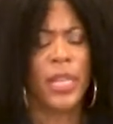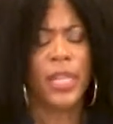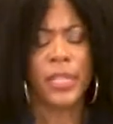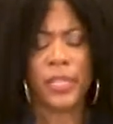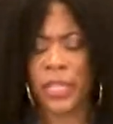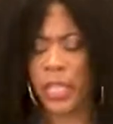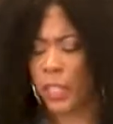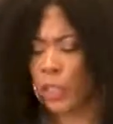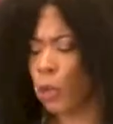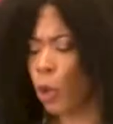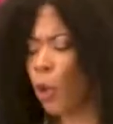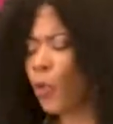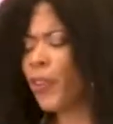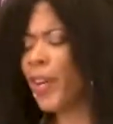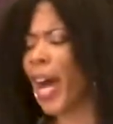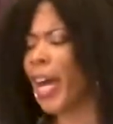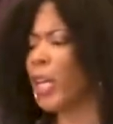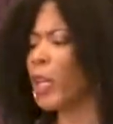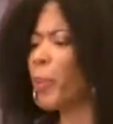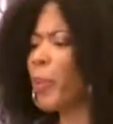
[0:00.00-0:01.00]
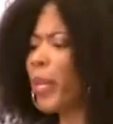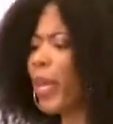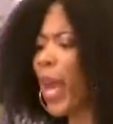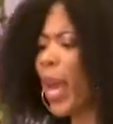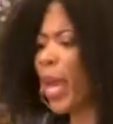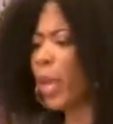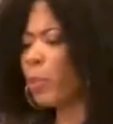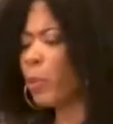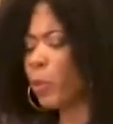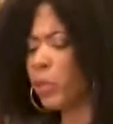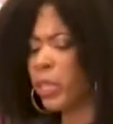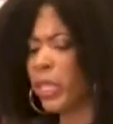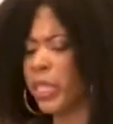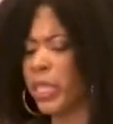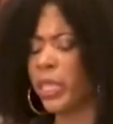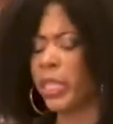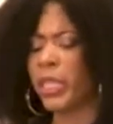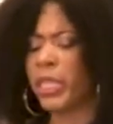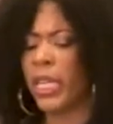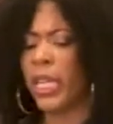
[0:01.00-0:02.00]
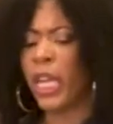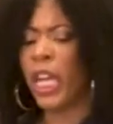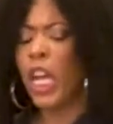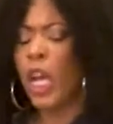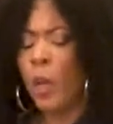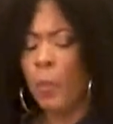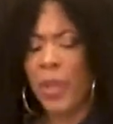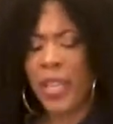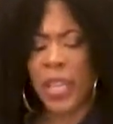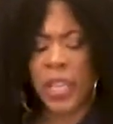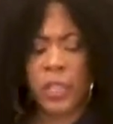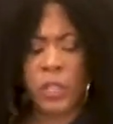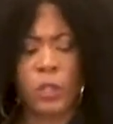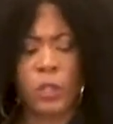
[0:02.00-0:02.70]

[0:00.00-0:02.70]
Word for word: See, you've got to be able to see because